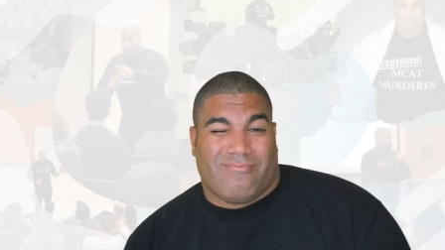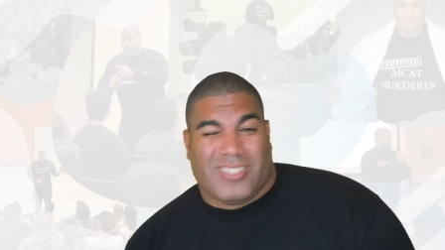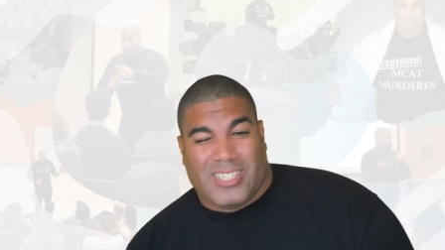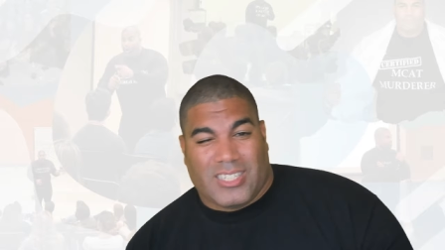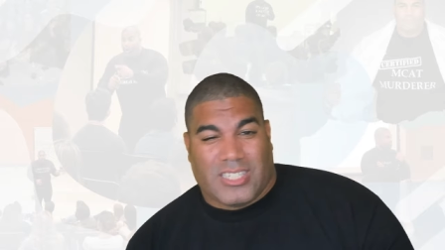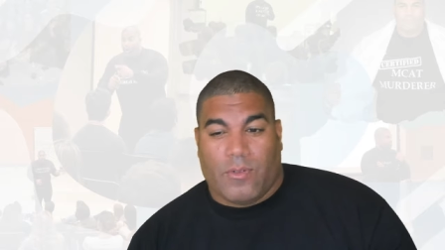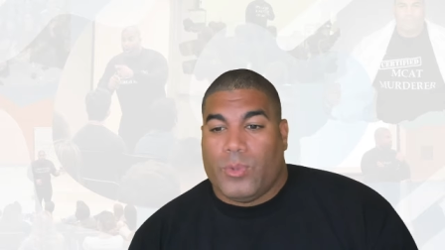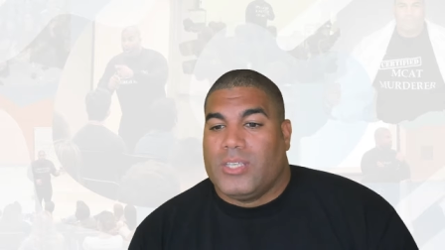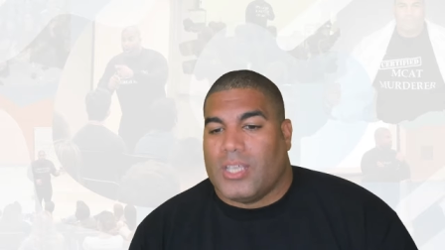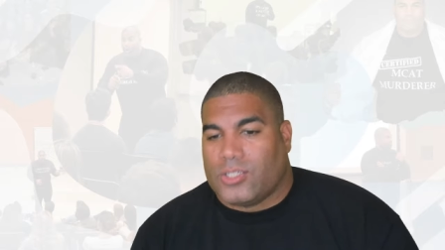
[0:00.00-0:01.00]
six, seven
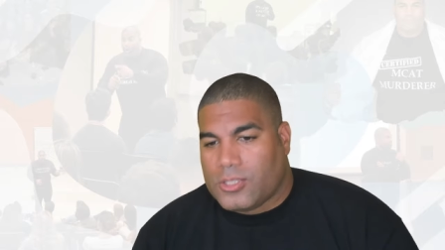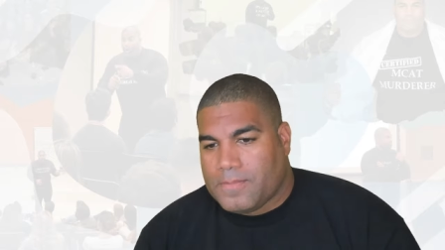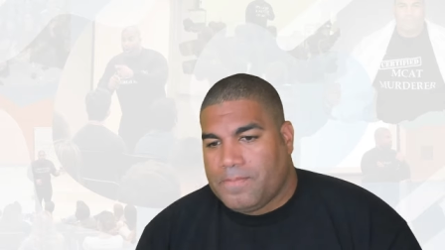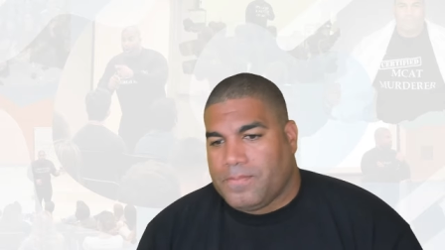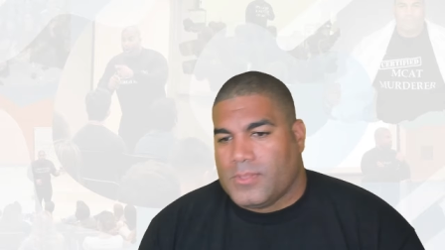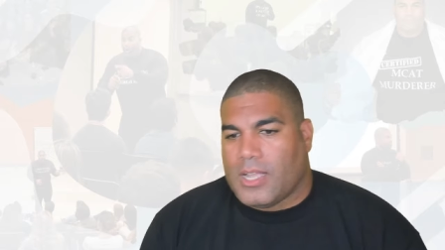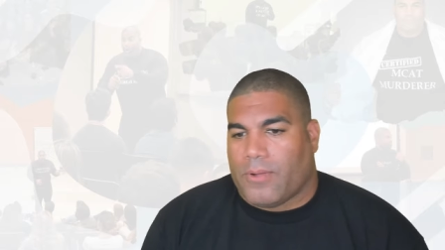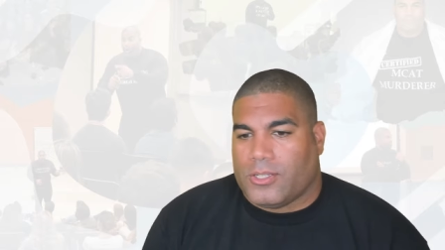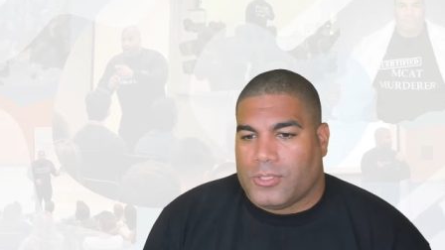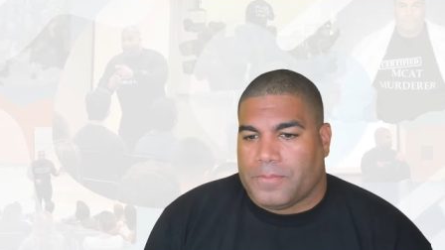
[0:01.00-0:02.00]
weeks ish in that
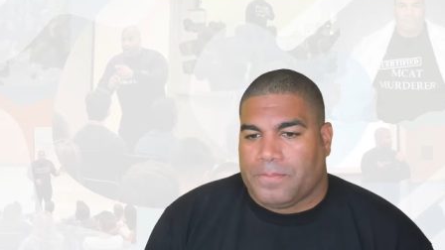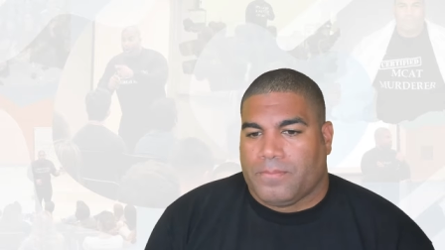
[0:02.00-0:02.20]
range.